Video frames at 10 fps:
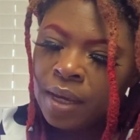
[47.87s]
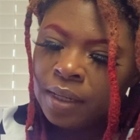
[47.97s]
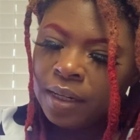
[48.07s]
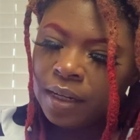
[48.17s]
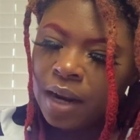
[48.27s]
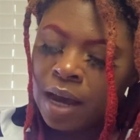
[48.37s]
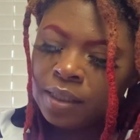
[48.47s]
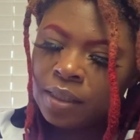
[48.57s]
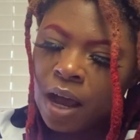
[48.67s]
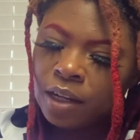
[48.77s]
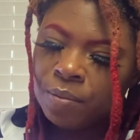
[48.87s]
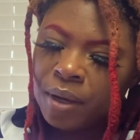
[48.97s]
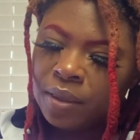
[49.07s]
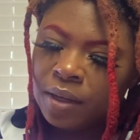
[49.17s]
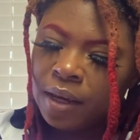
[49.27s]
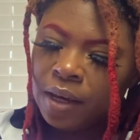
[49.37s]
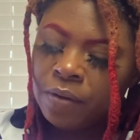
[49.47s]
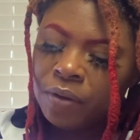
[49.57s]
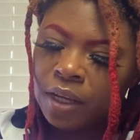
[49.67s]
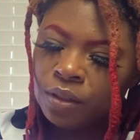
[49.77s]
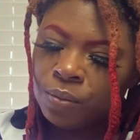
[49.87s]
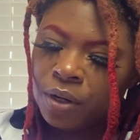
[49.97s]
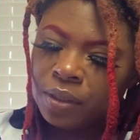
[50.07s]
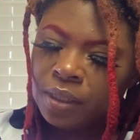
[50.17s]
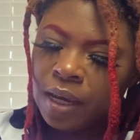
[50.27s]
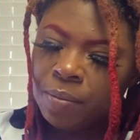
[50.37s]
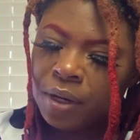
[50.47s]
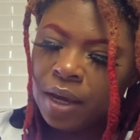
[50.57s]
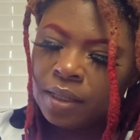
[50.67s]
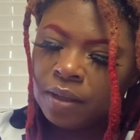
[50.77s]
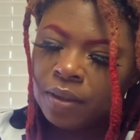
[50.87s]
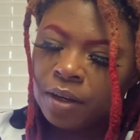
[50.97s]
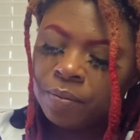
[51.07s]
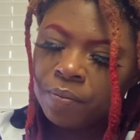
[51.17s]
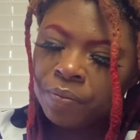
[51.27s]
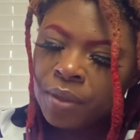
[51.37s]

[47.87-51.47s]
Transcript: Did not Solomon, the king of Israel, sin because of them?